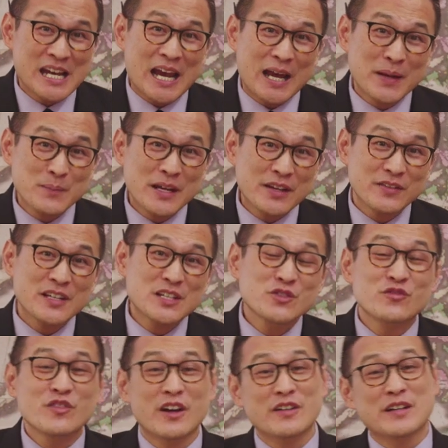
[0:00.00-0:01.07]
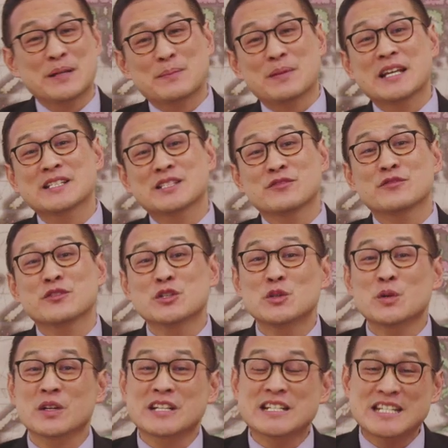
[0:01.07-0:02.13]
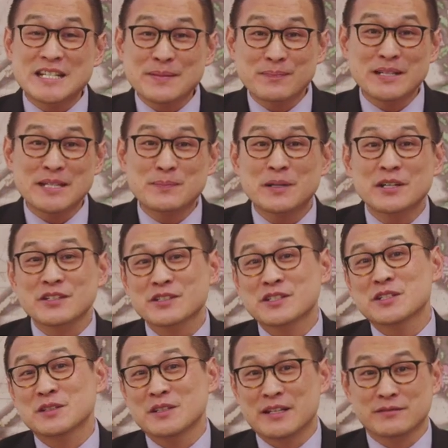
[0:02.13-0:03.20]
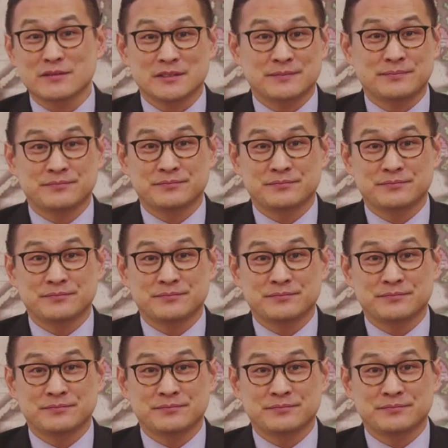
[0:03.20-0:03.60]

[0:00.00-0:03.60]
and make things very unpleasant for you on a deeply personal level.